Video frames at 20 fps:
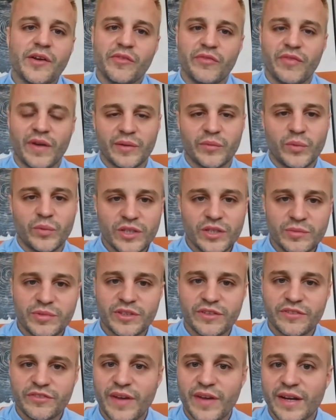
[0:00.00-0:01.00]
von
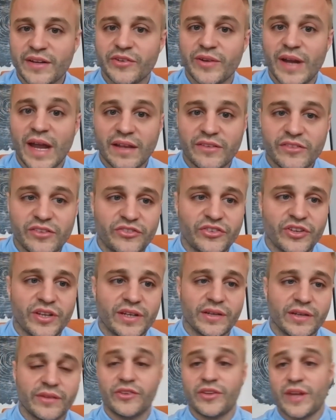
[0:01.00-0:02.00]
Willebrand factor
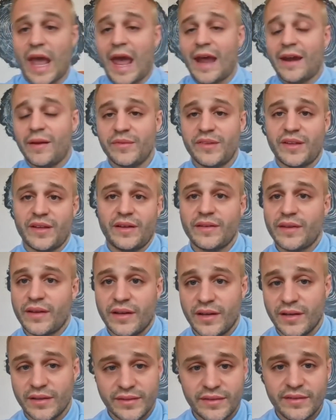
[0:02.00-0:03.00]
antigen to Adams
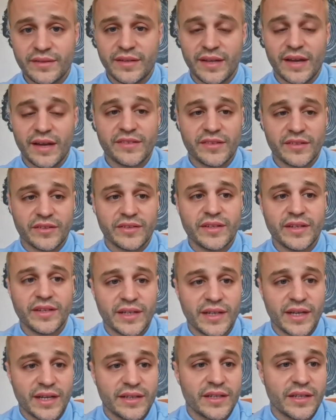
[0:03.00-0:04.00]

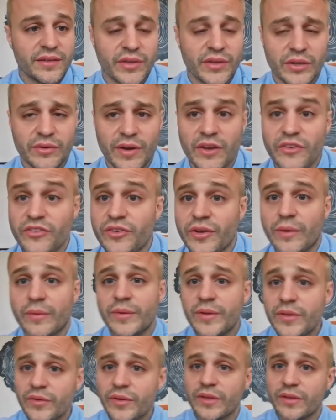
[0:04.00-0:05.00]
TS13 activity ratio.
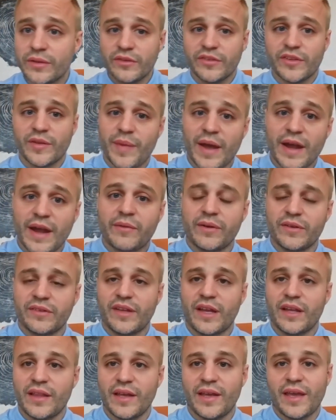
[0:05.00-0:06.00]
Or you can use it backwards.
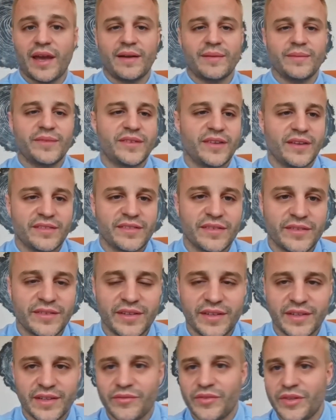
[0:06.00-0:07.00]
I like Adams
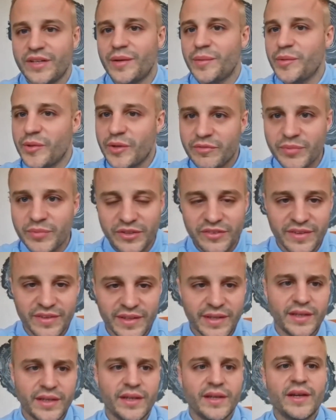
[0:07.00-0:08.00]
TS13 to VWF
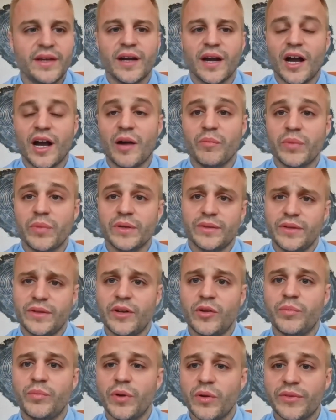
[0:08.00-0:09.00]
personally, but
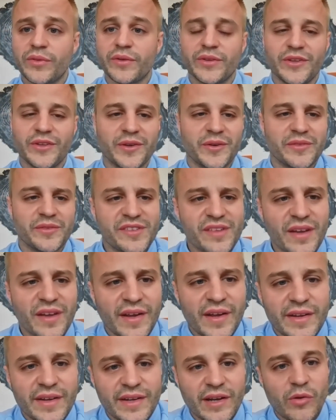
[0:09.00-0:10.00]
both are used.
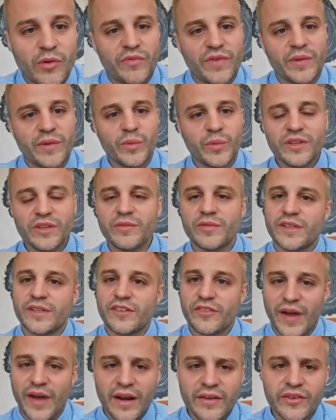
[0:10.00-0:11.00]
Now, von
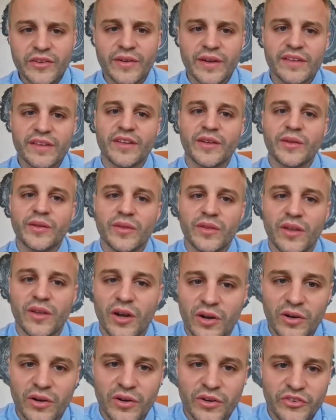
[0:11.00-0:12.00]
Willebrand's factor is a
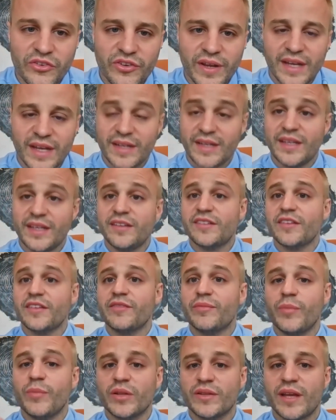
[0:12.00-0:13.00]
large adhesive
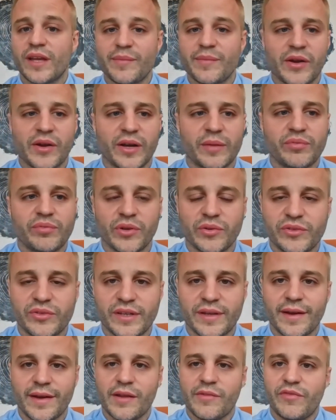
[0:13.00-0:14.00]
multimeric
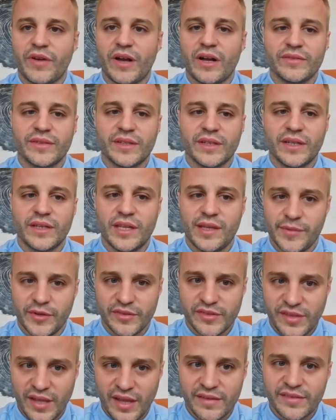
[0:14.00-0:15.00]
protein involved in
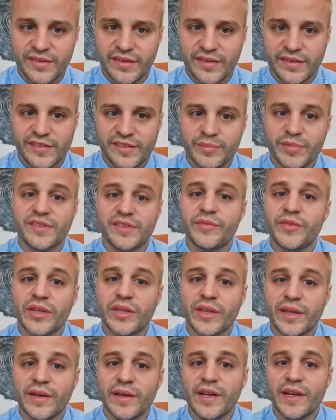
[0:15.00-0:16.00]
hemostasis, specifically